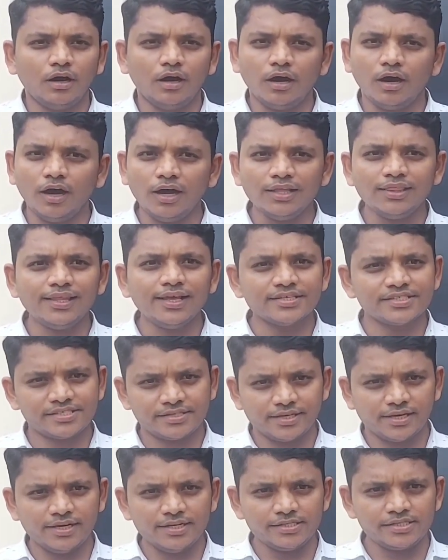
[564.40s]
all the
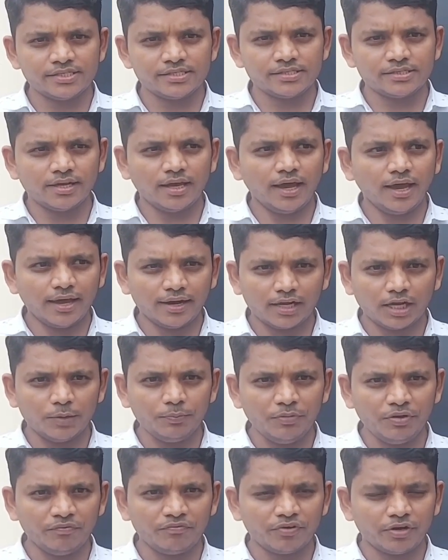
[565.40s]
cells are
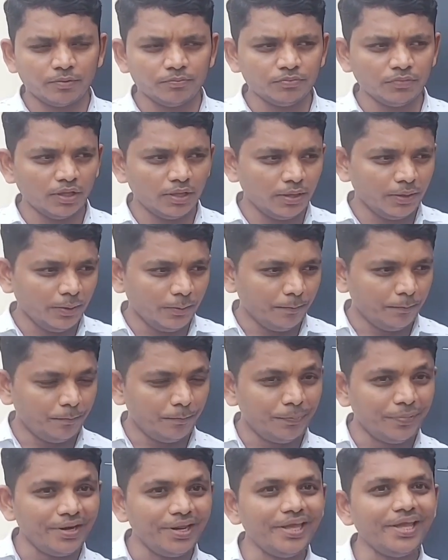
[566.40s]
coming from
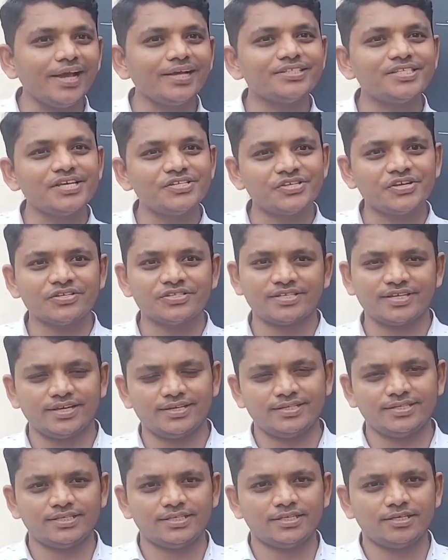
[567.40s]
pre-existing
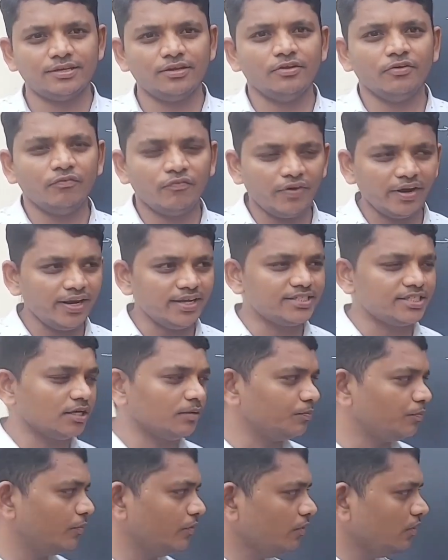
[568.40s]
cells. For
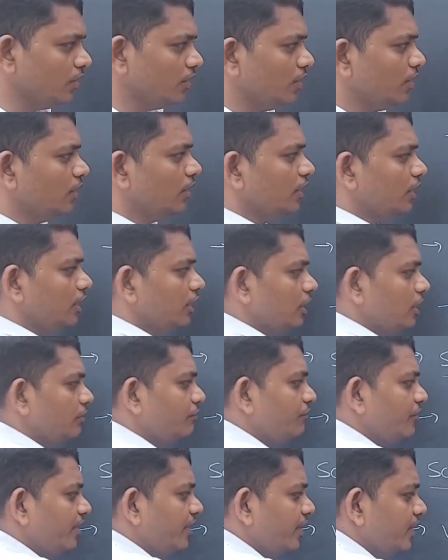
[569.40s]
example,
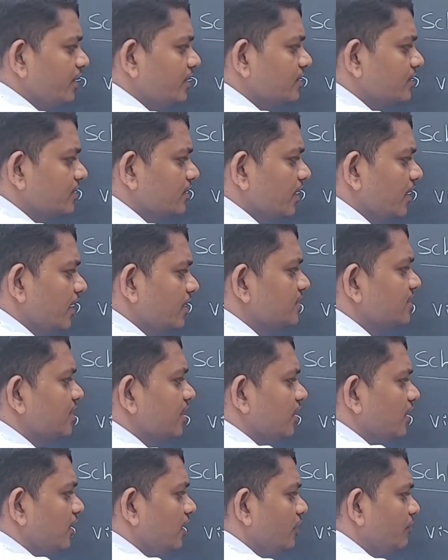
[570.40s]
if it is a
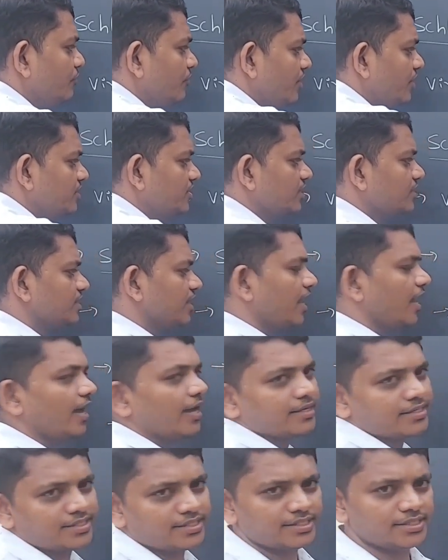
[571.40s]
cell, if it is this
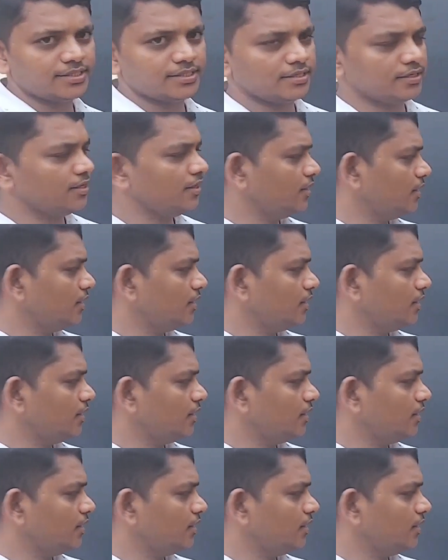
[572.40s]
X,